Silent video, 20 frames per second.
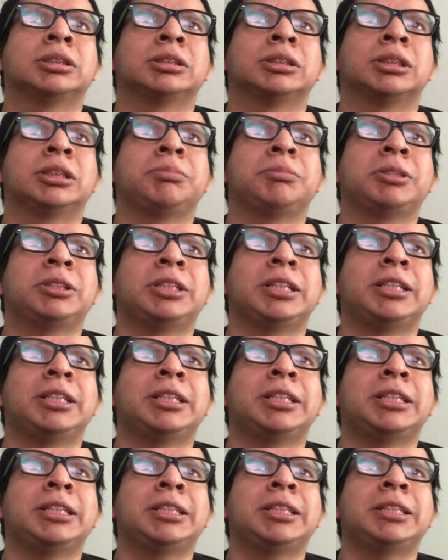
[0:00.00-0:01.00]

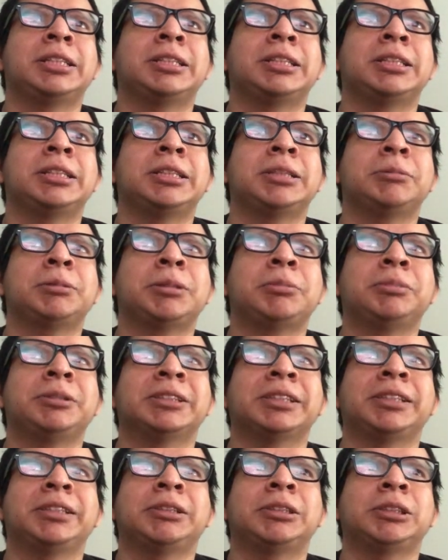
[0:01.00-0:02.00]
Sometimes I'm
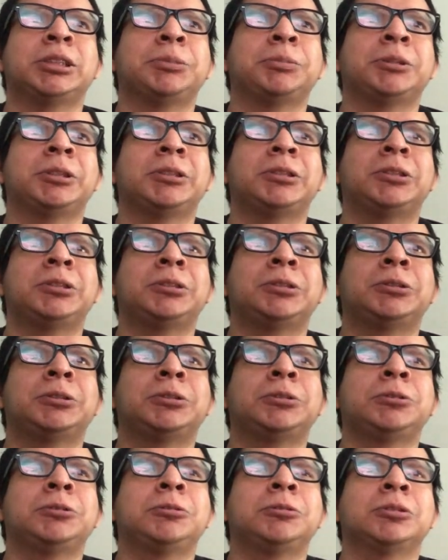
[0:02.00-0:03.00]
scared,
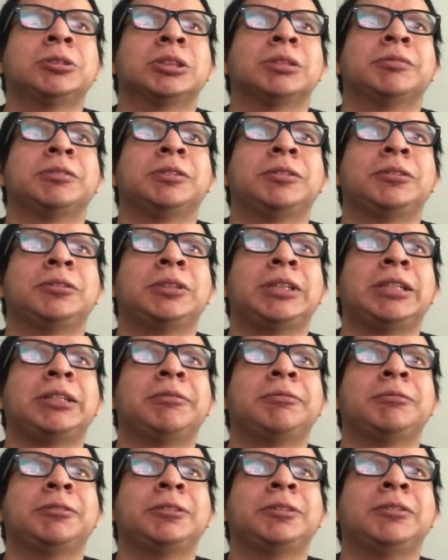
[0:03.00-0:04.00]
suppose you'll
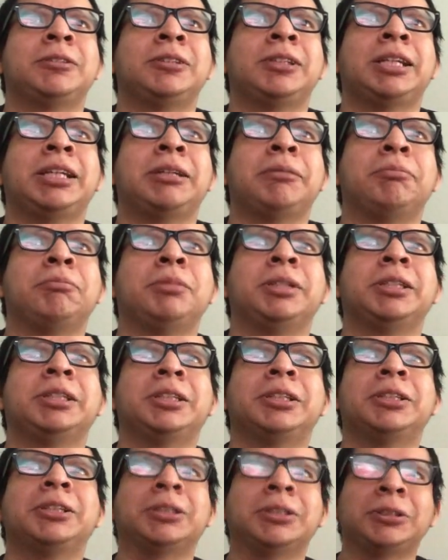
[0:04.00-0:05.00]
ever let me
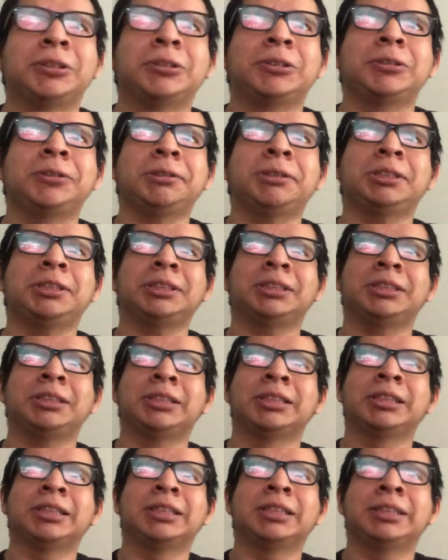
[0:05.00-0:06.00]
go.
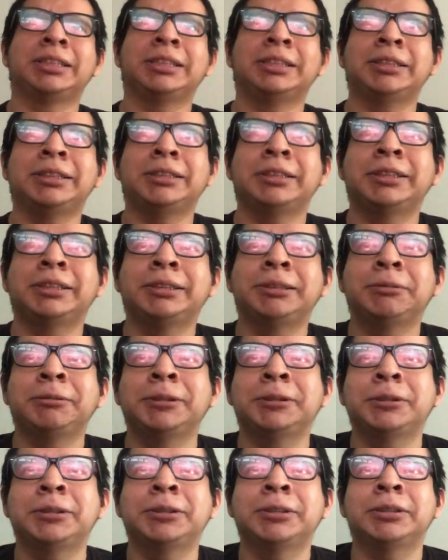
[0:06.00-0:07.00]
Leave
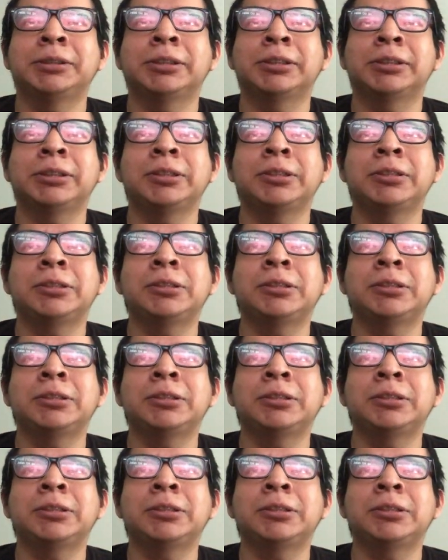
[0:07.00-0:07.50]
me go.